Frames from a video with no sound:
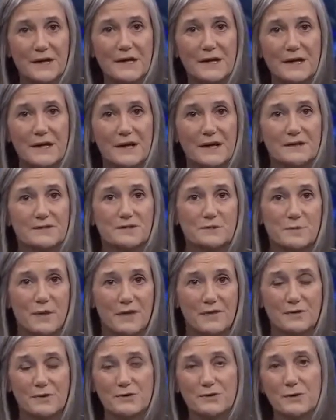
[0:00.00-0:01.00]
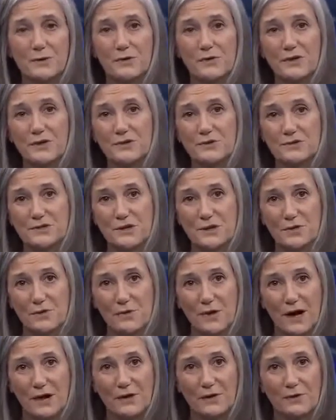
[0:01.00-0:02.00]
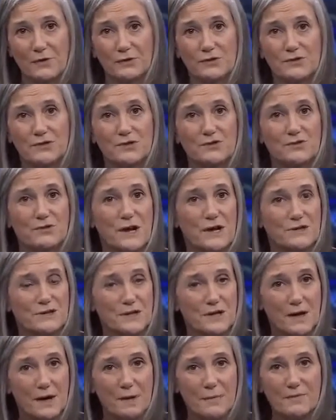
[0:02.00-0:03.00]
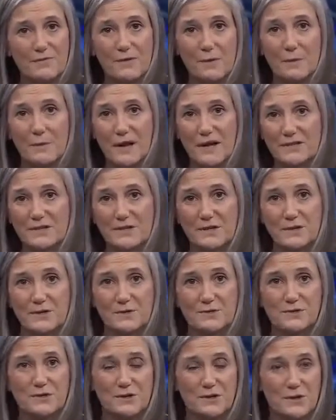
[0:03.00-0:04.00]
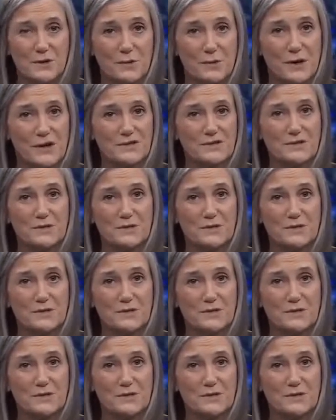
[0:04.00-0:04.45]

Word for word: Guillen's mother told the Houston Chronicle she tried to come from Mexico to the U.S.